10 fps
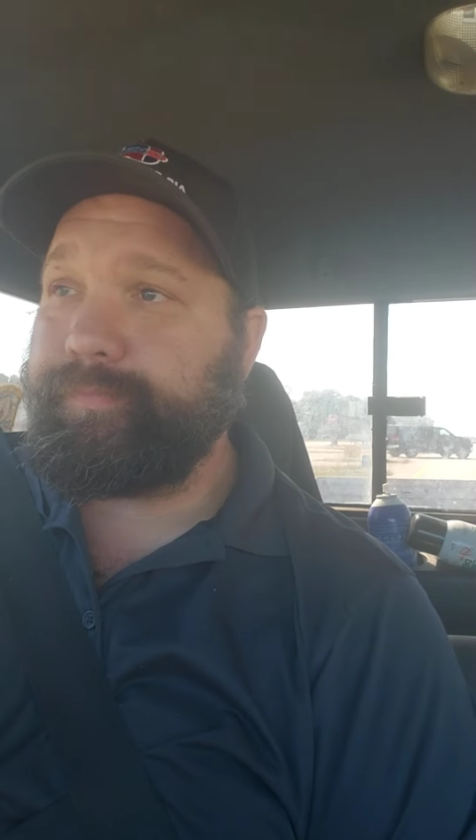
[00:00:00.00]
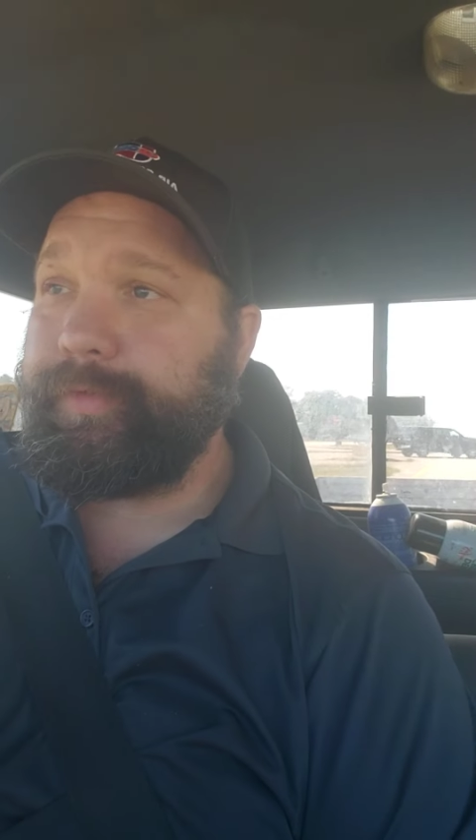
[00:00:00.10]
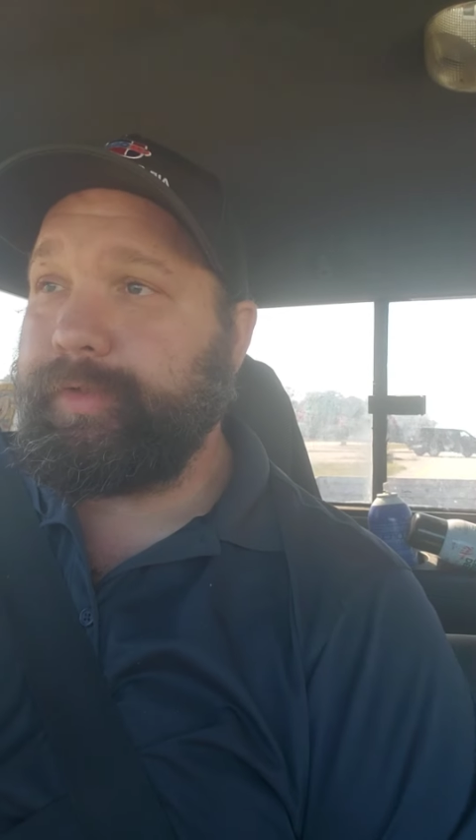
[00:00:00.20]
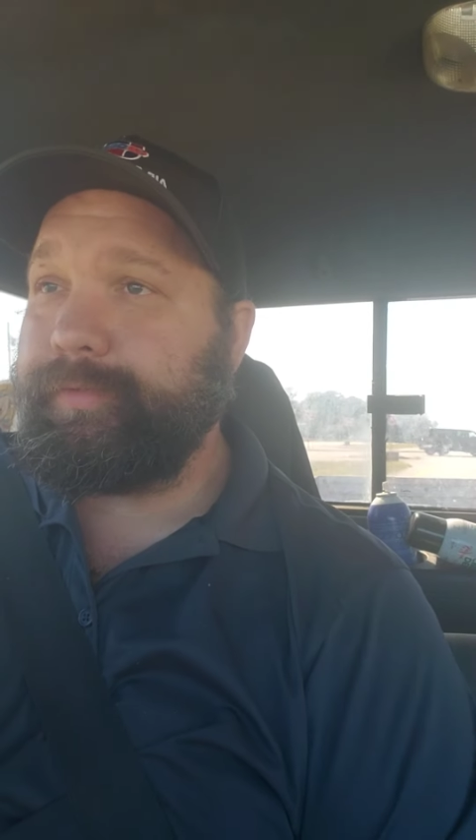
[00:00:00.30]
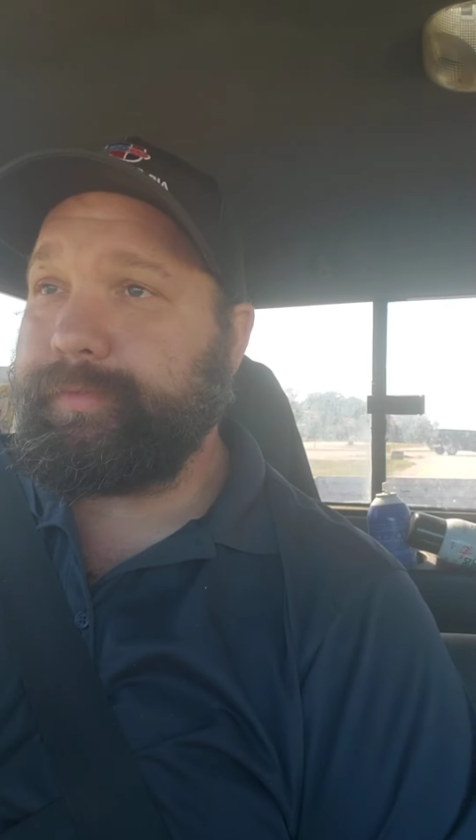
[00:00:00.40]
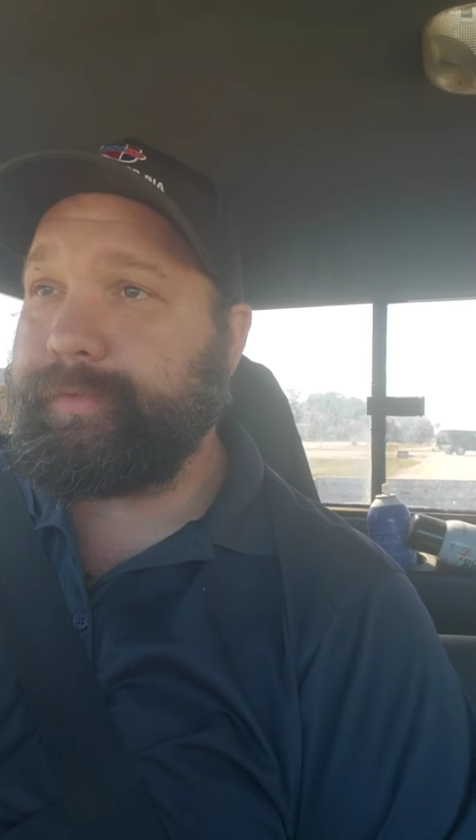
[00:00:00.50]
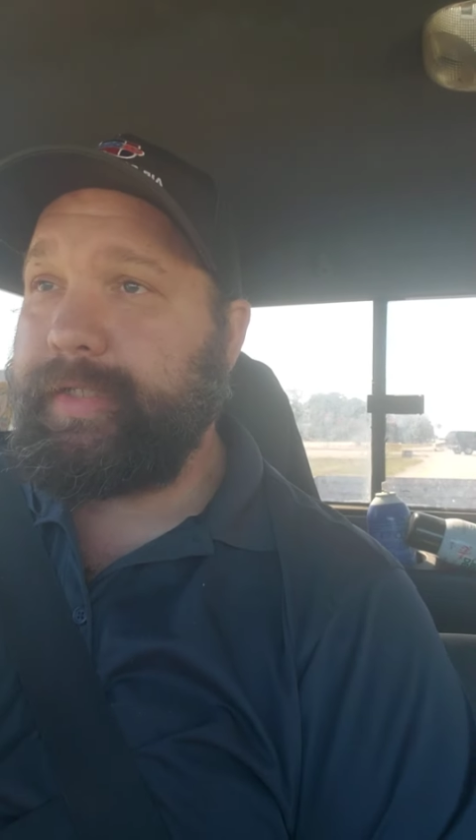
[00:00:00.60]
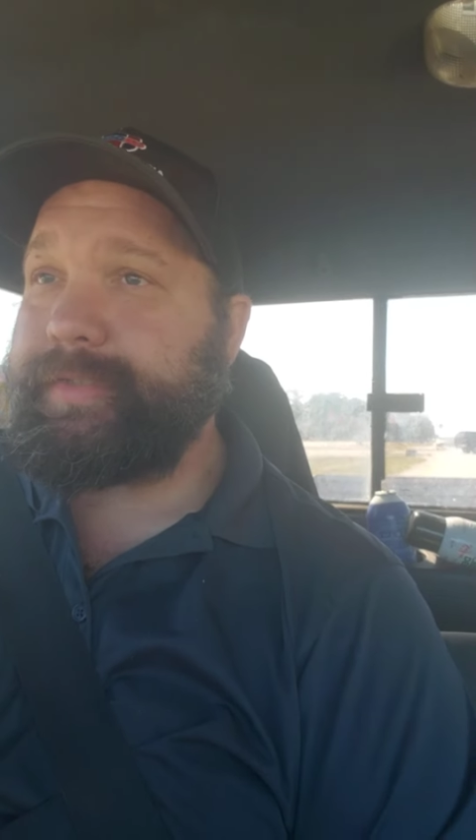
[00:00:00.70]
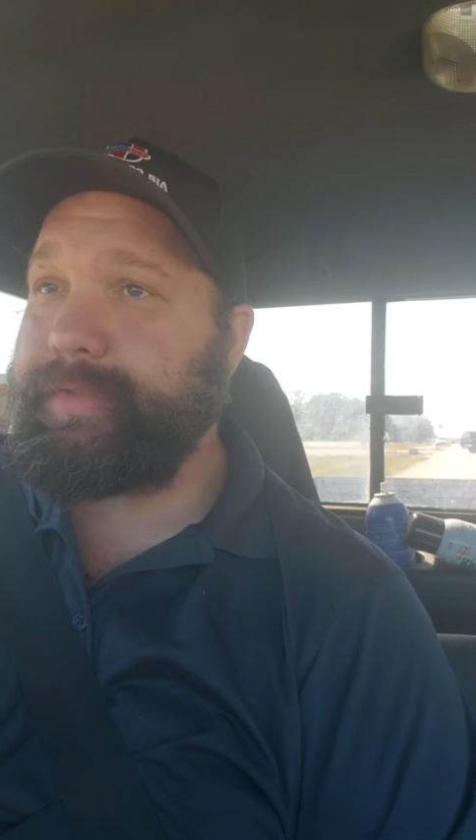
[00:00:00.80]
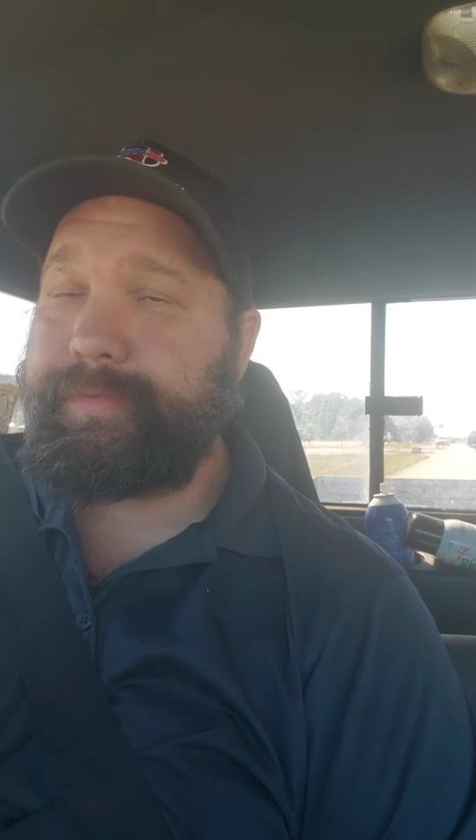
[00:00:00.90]
You know,
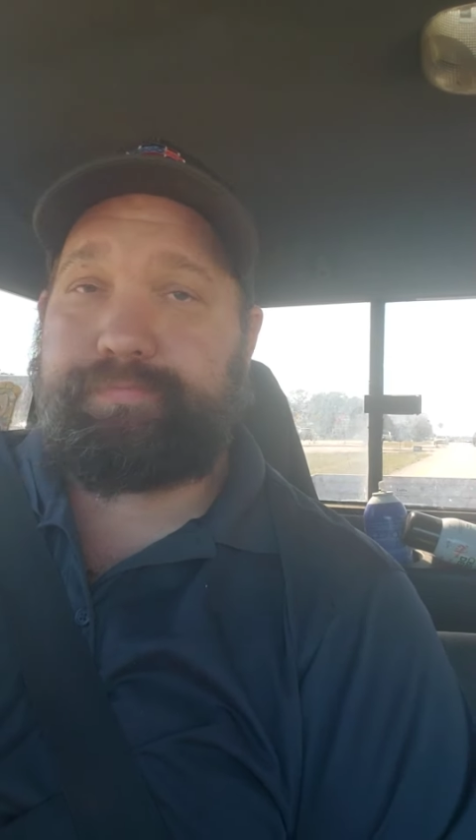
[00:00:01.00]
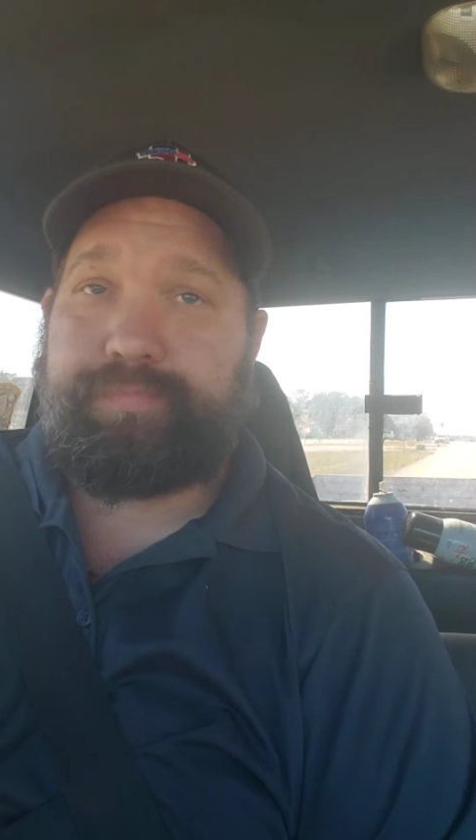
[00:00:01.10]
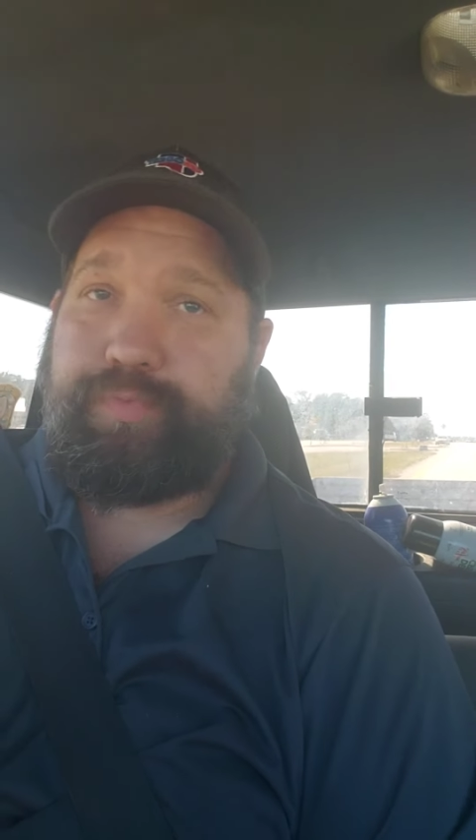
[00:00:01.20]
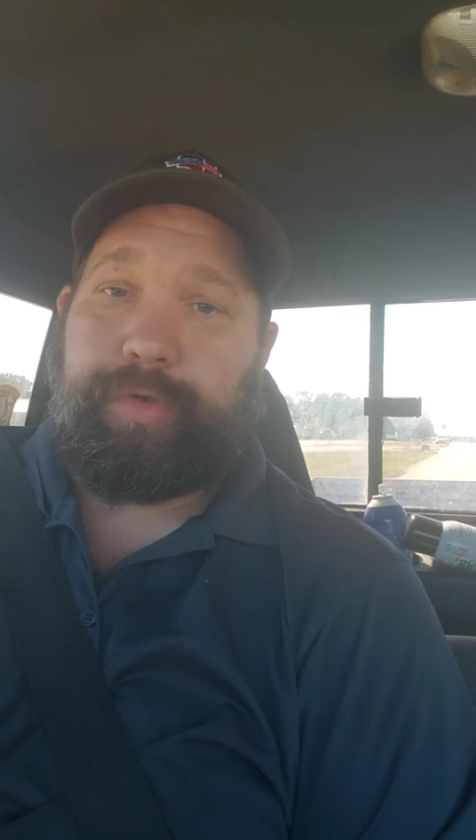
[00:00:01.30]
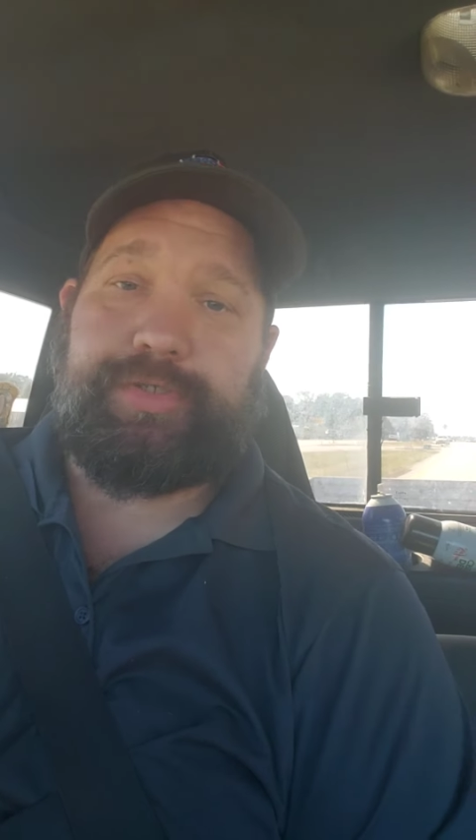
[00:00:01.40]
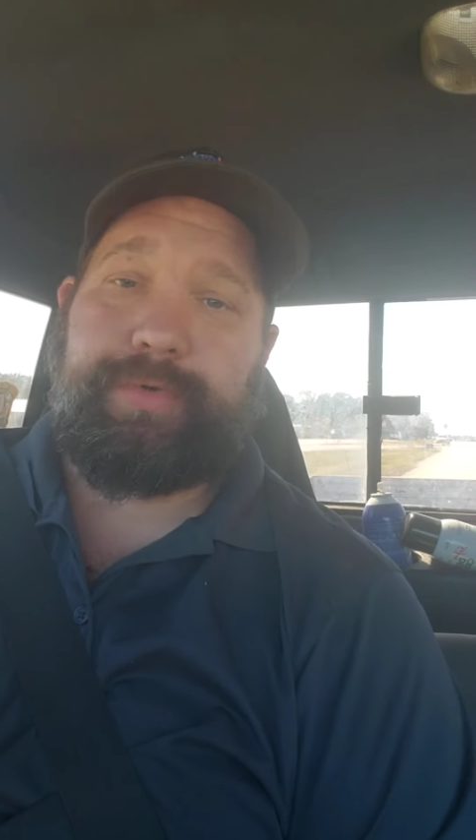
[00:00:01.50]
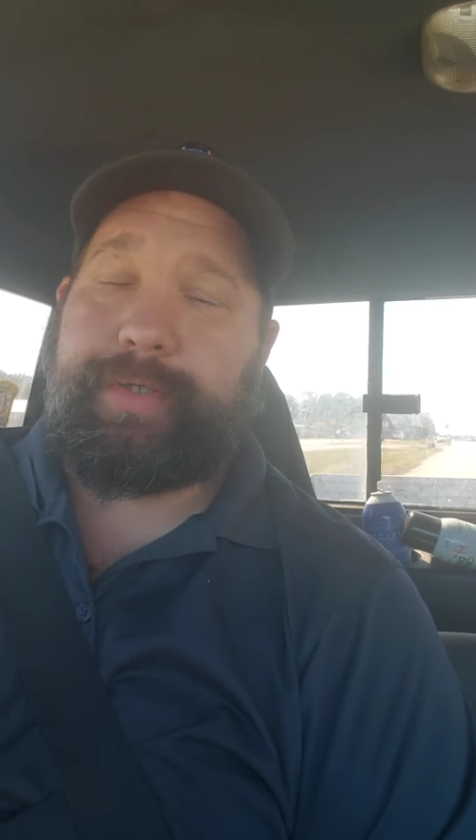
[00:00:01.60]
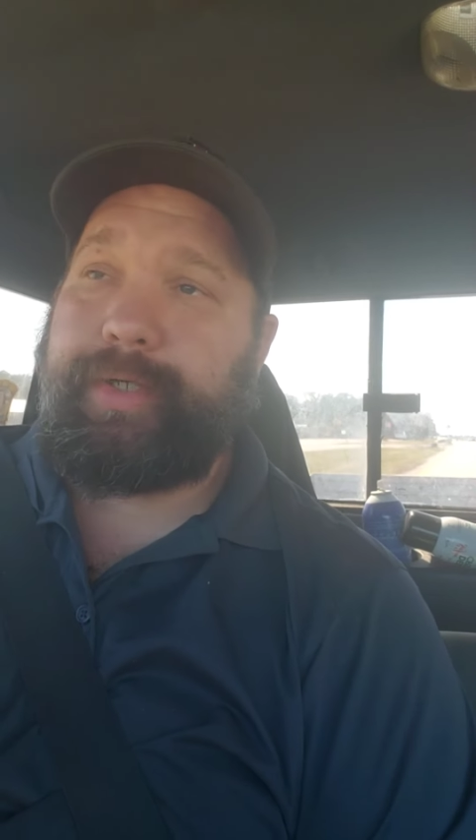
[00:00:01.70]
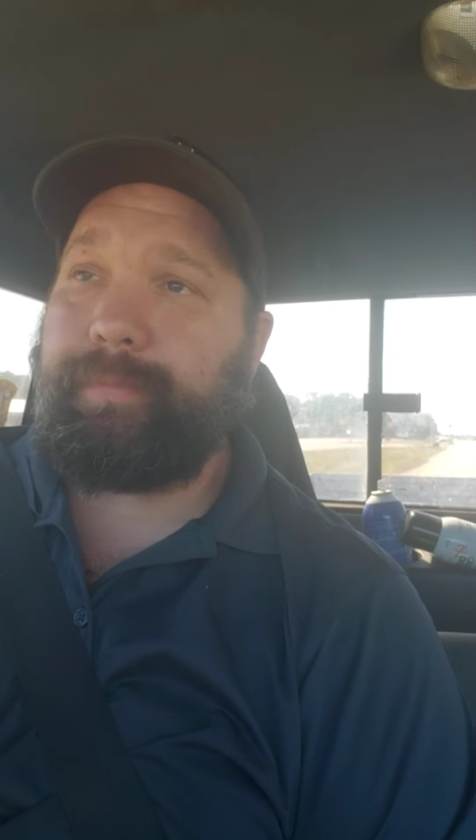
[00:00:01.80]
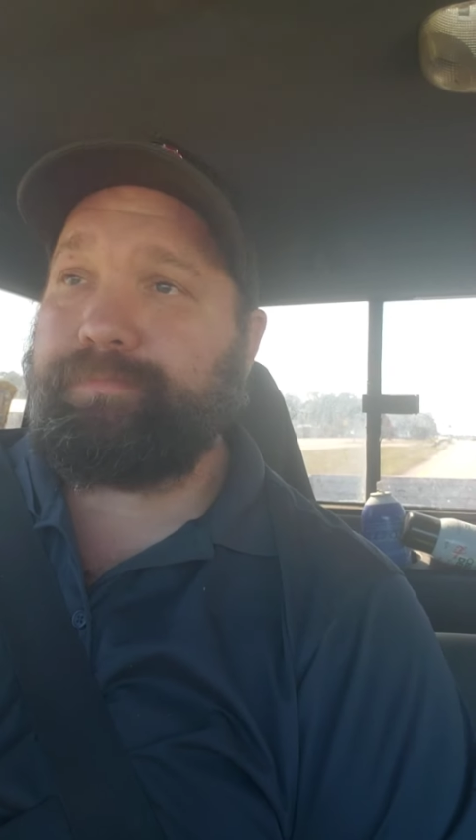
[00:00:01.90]
that's pretty straight
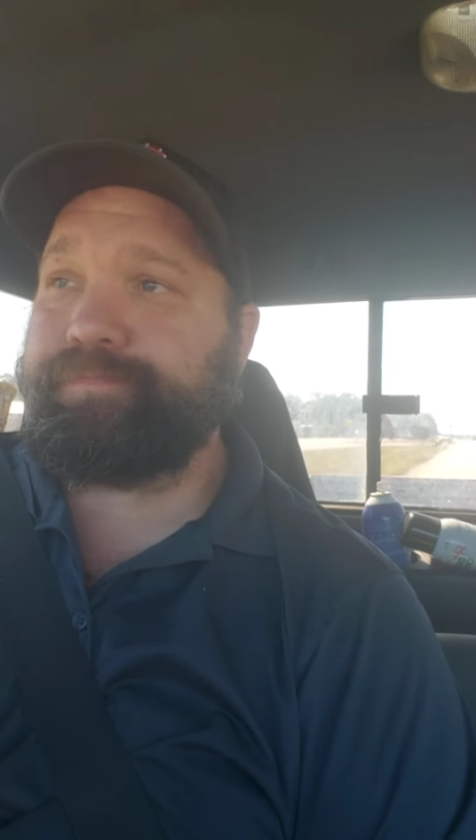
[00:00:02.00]
up.